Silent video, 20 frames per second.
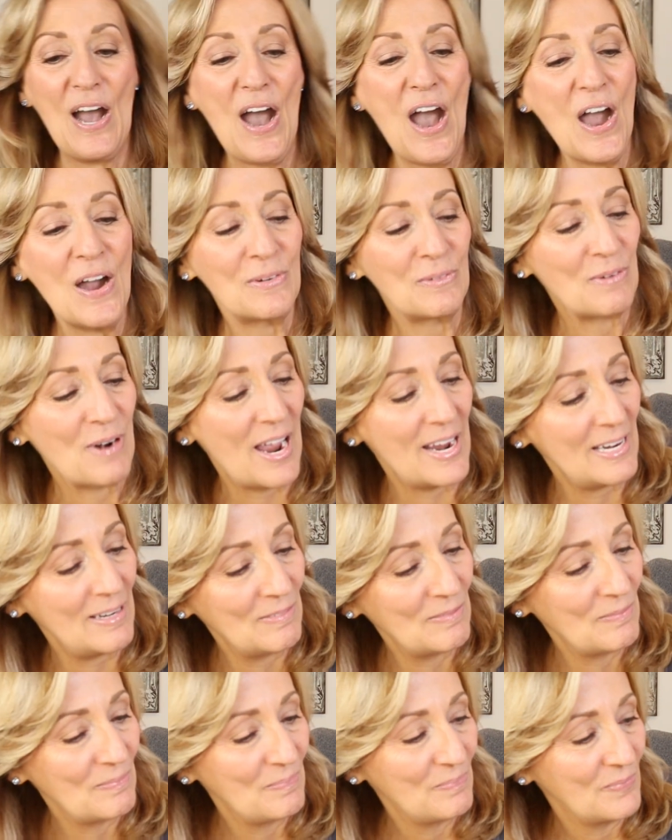All right.
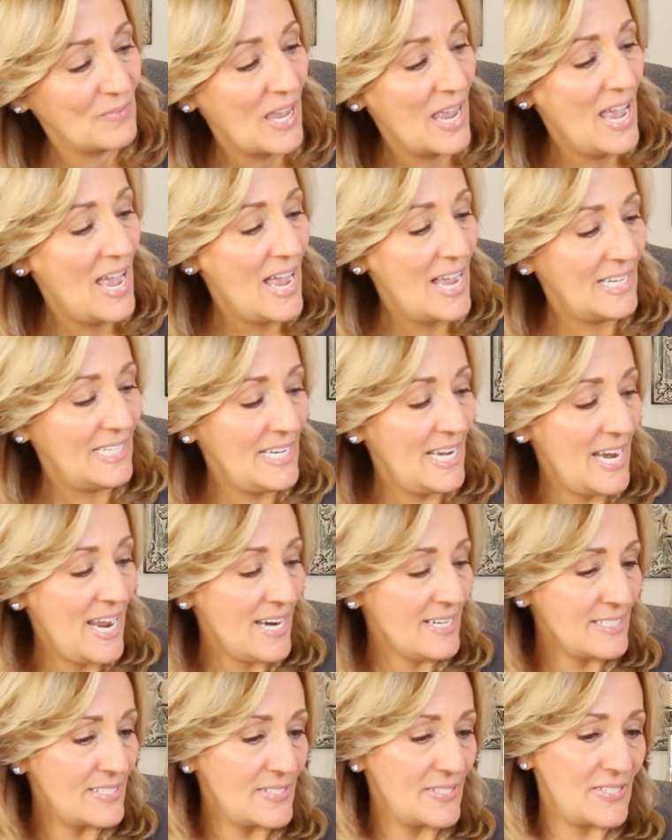
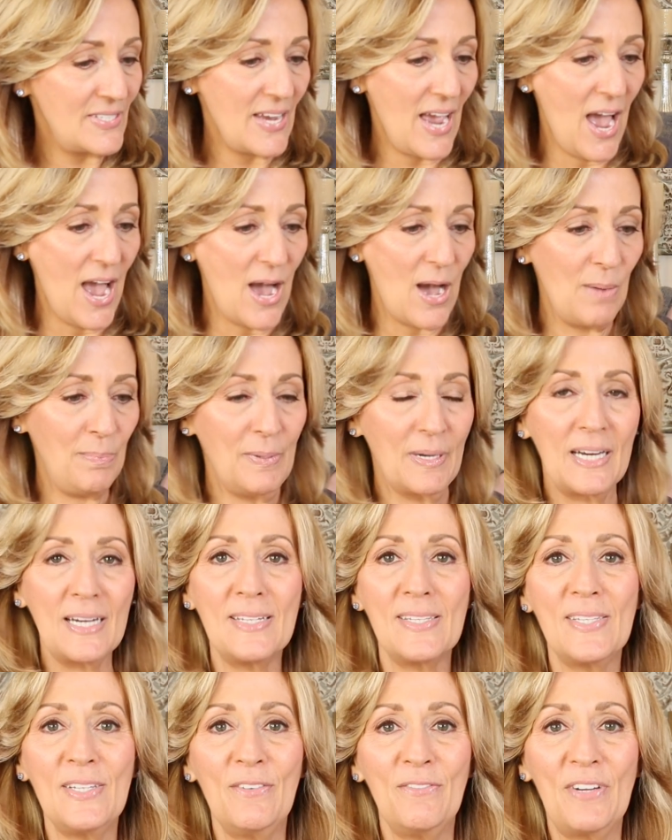Next up, I'm going
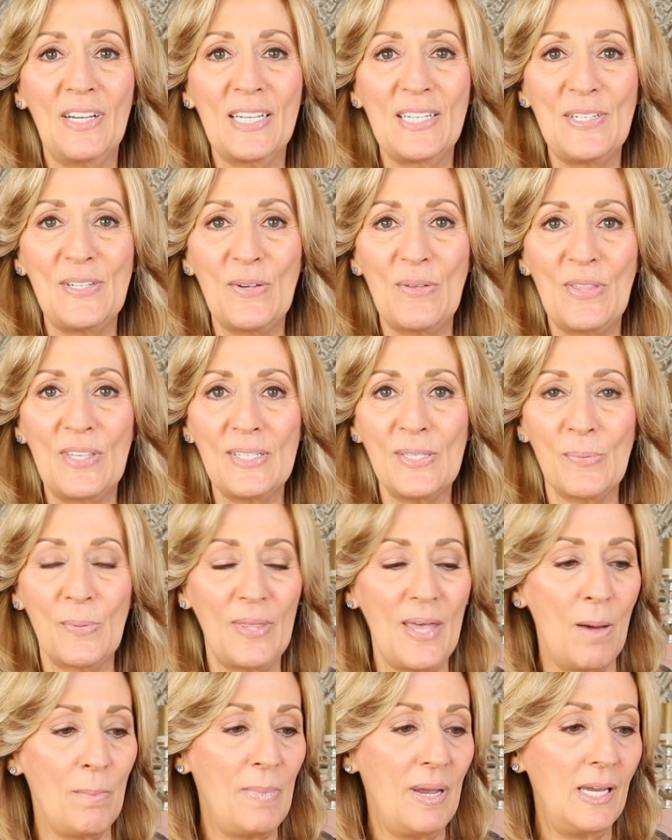to see if I can do this
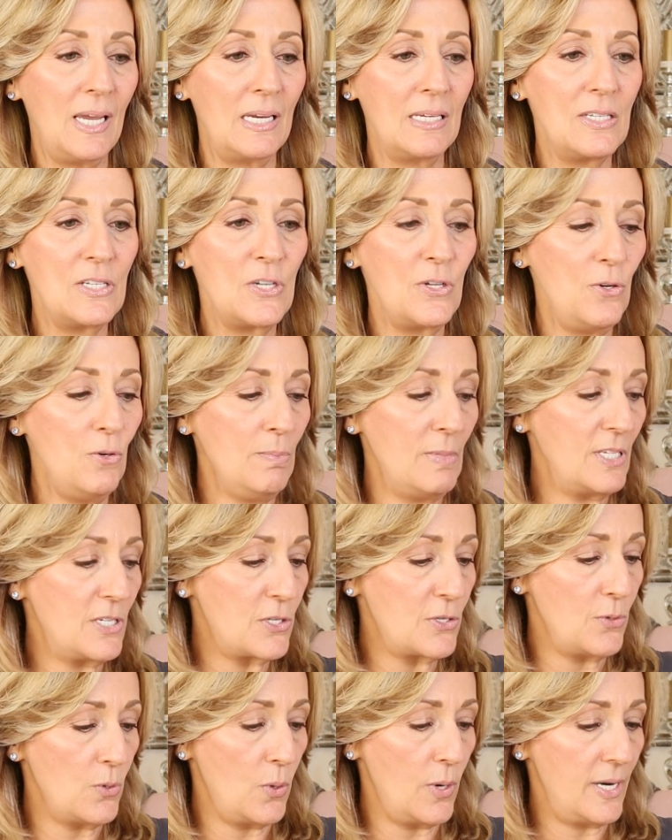without making too
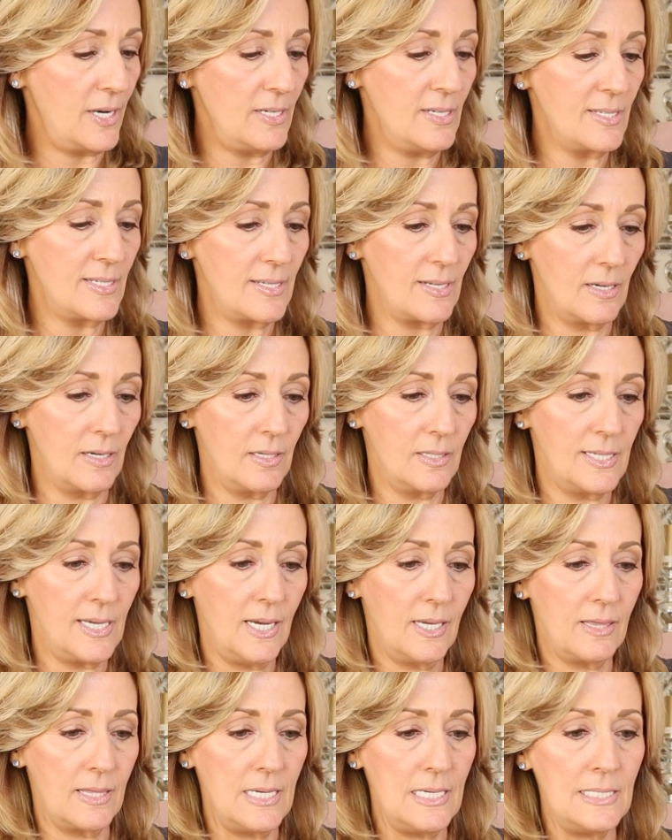much noise. I'll
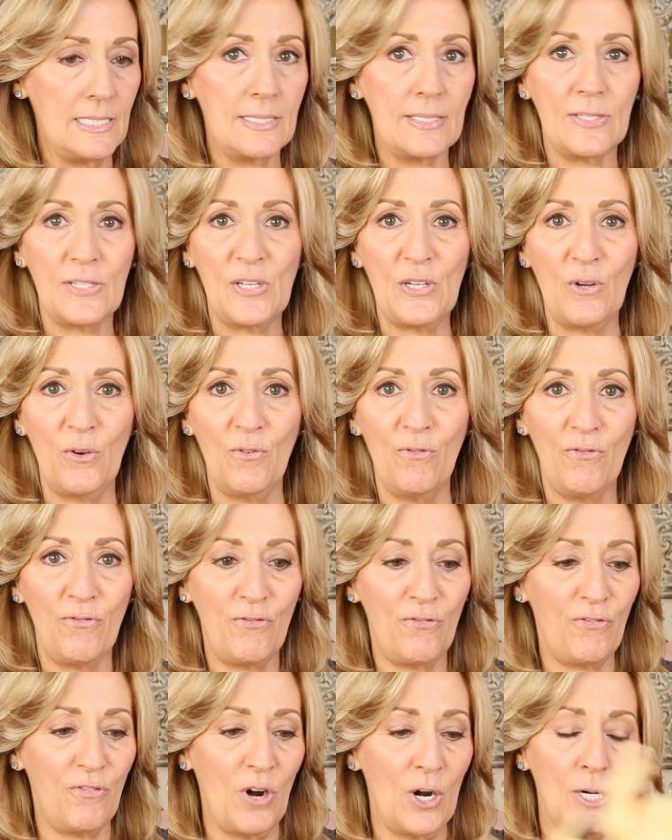take these two
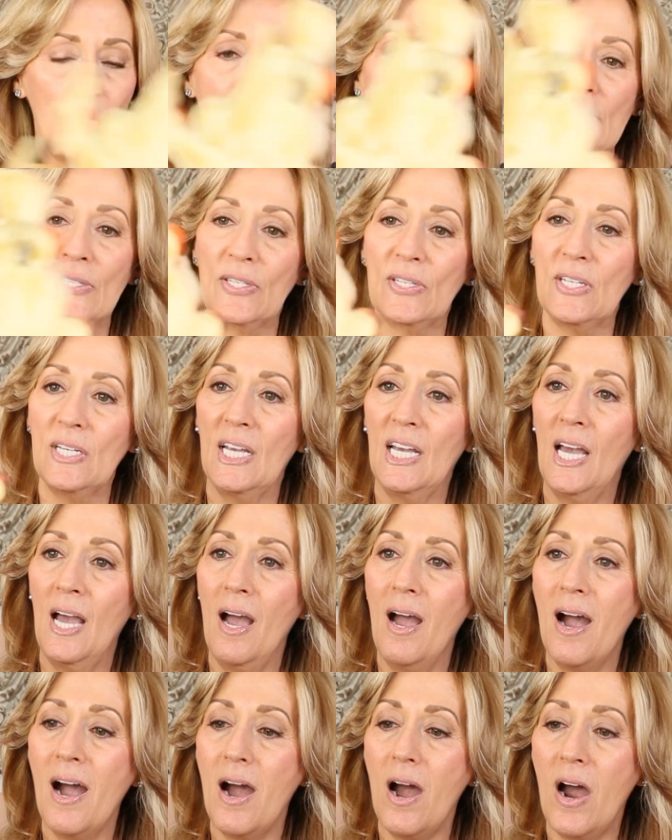first.
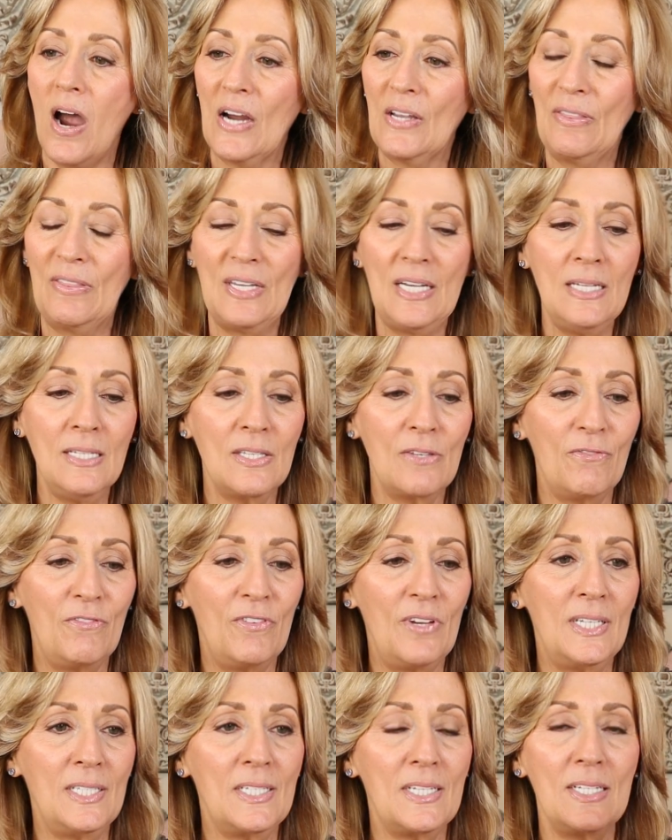Are these
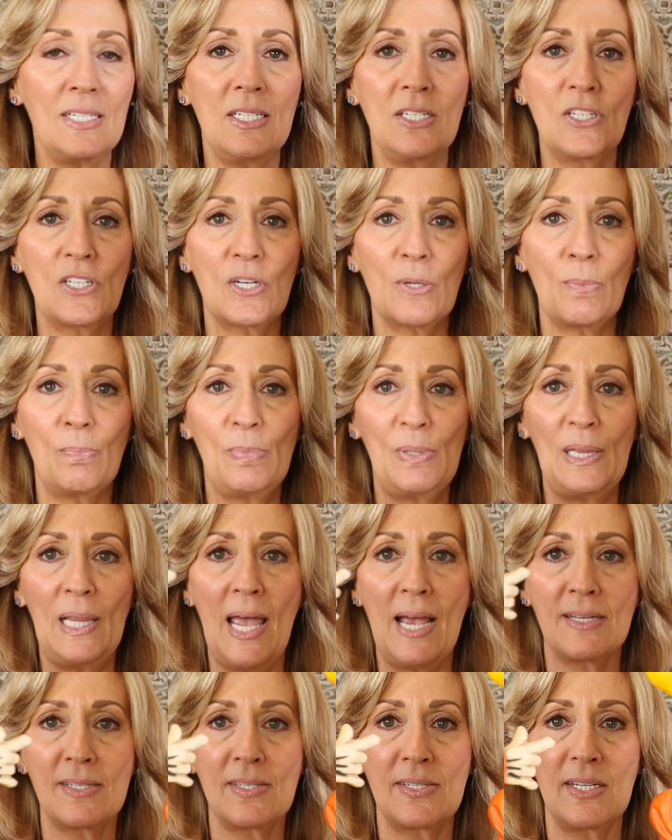vintage
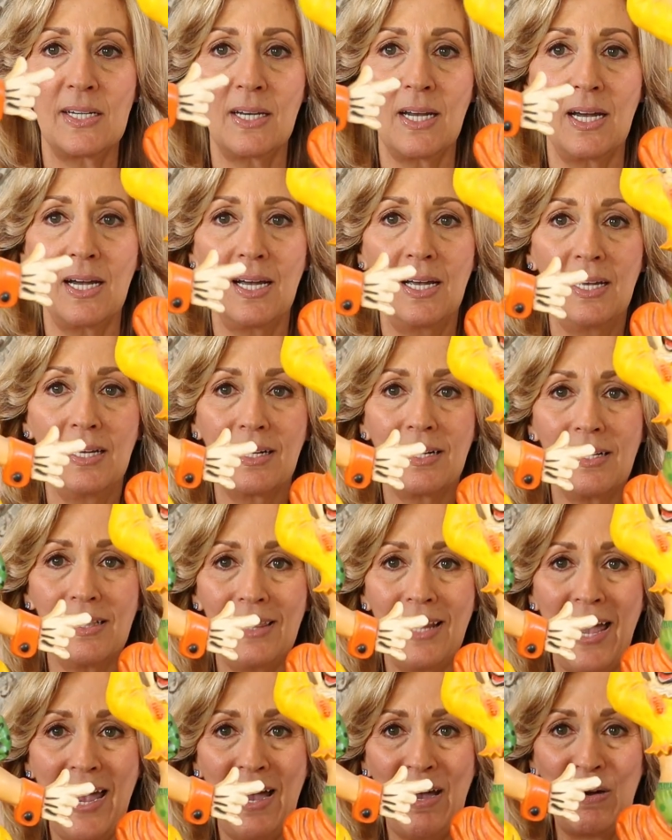plastic
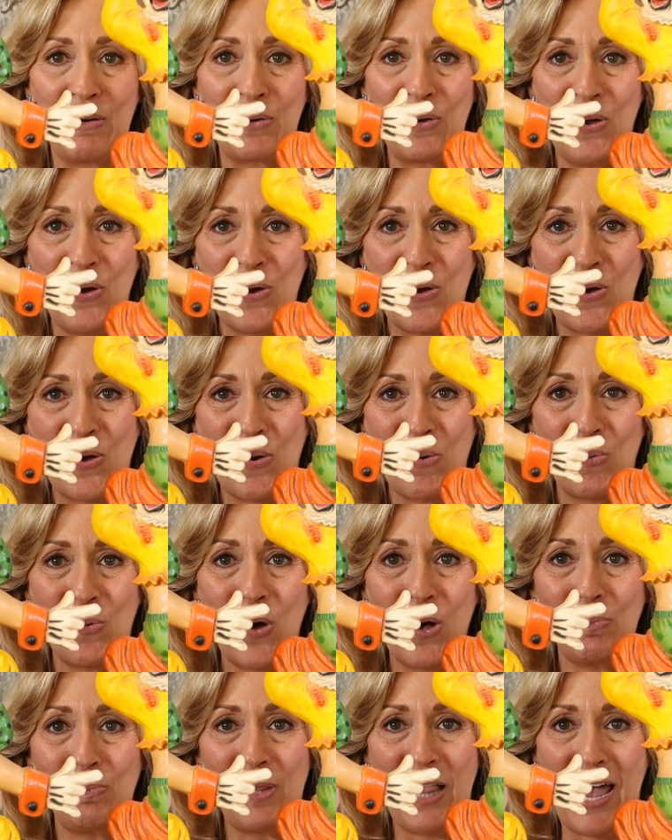clown
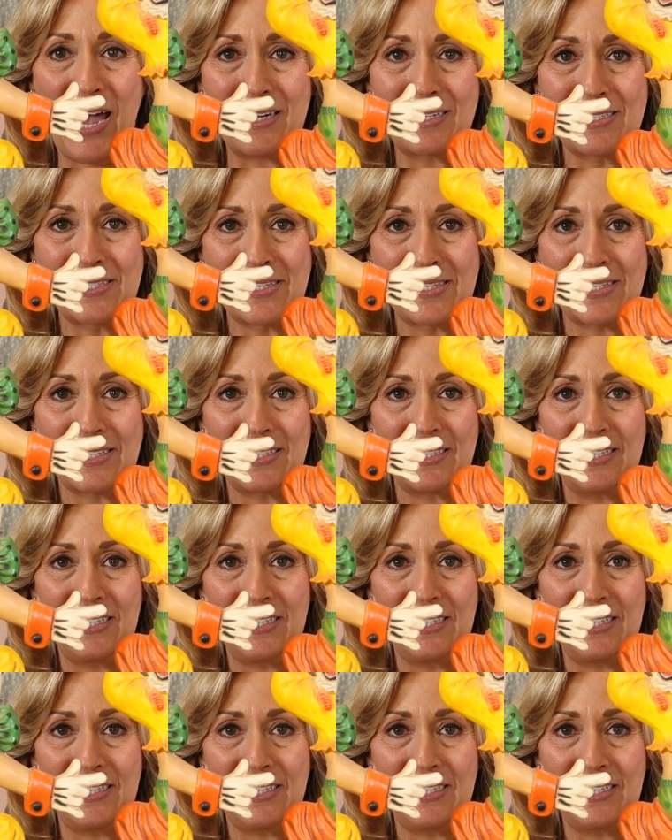wall plaques?